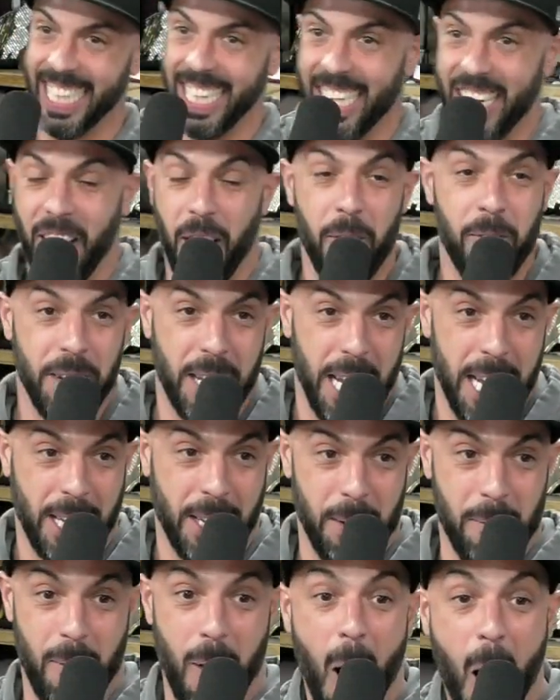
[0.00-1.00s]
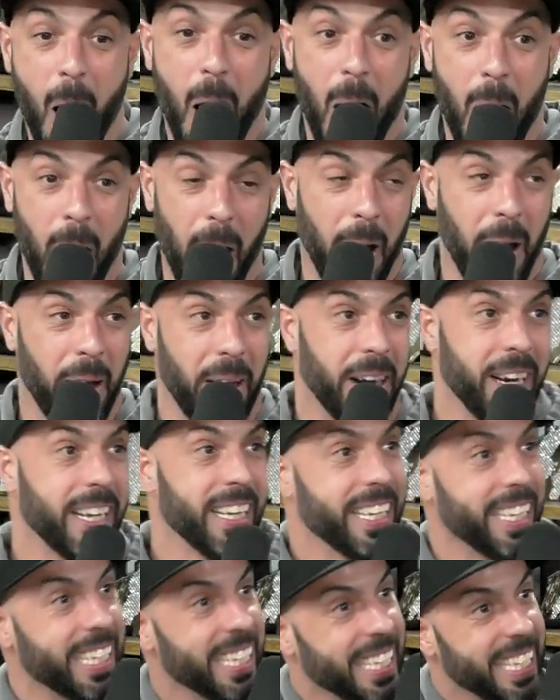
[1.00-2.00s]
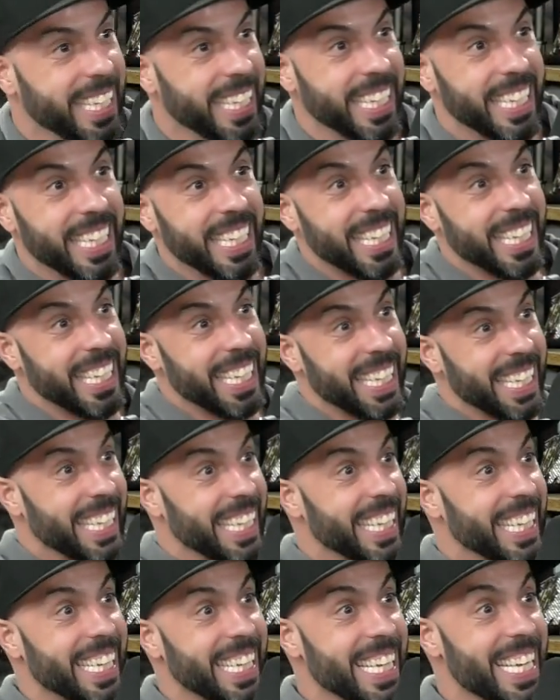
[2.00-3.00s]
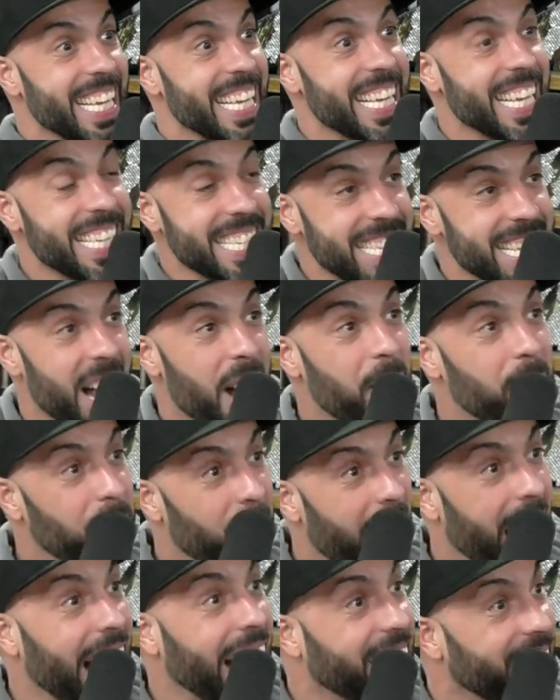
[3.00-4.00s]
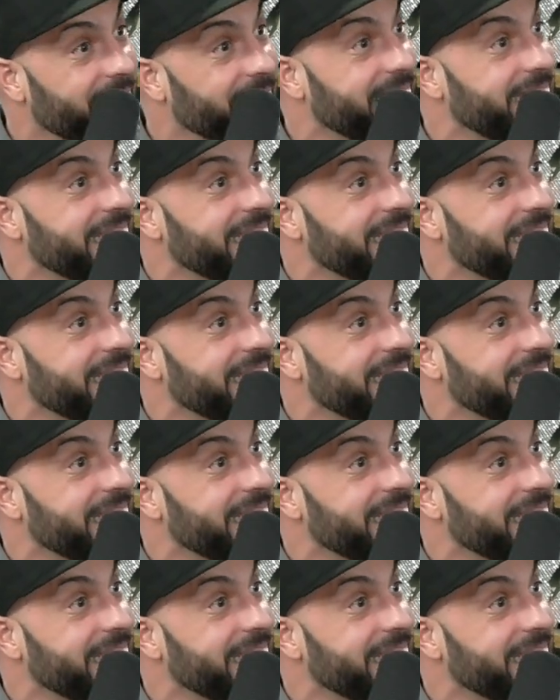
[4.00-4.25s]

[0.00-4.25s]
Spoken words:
COVID hit them hard. Isn't that wild?